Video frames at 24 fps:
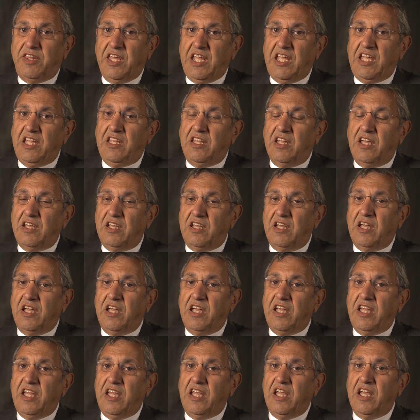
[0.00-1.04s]
The
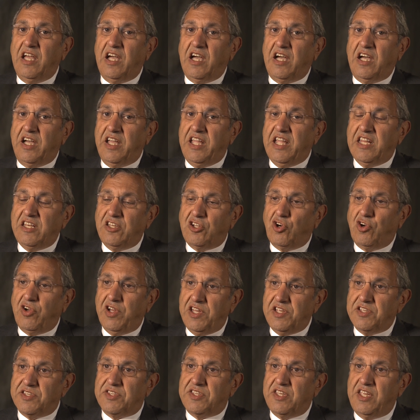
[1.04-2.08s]

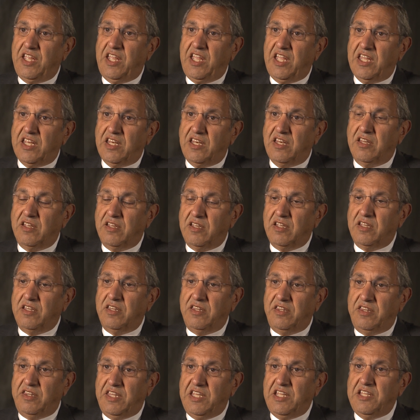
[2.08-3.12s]
increase in
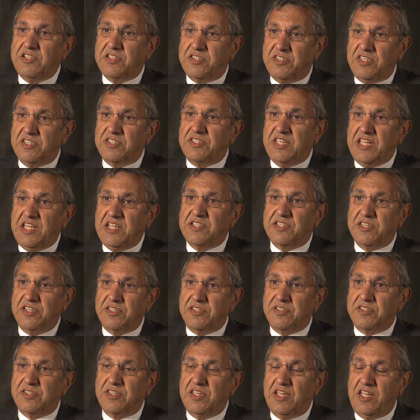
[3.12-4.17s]
these
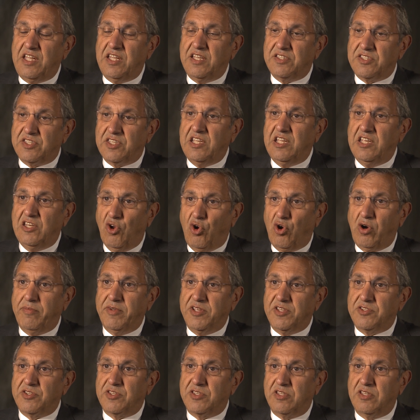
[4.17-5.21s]
diseases is
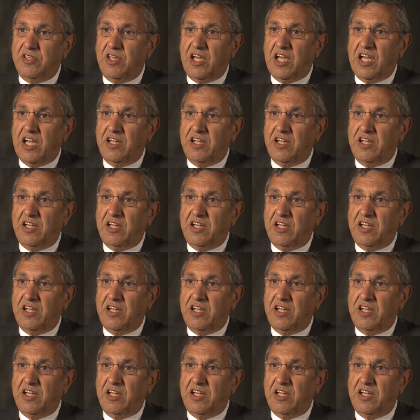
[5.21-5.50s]
enormous,